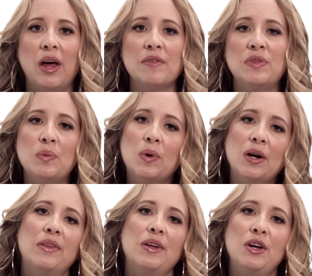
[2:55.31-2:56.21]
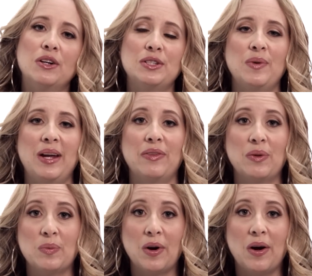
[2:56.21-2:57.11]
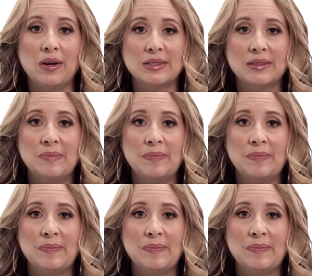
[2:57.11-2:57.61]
of the work that you're doing in the world.